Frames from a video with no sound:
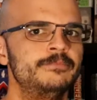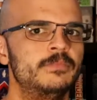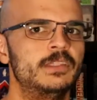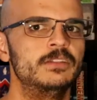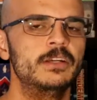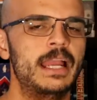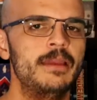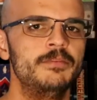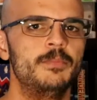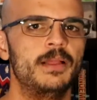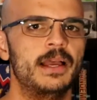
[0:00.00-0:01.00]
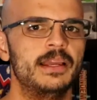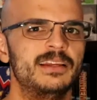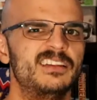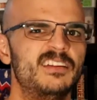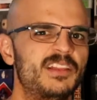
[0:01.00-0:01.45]
There's no games to play,
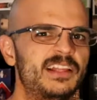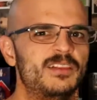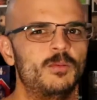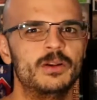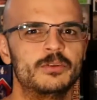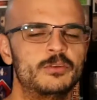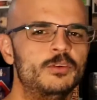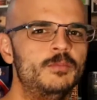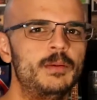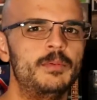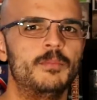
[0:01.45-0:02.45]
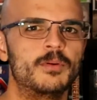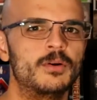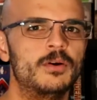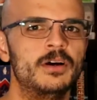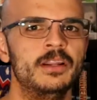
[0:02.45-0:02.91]
except for like the one or two people
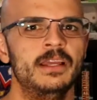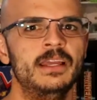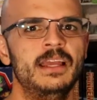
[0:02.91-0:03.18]
brought,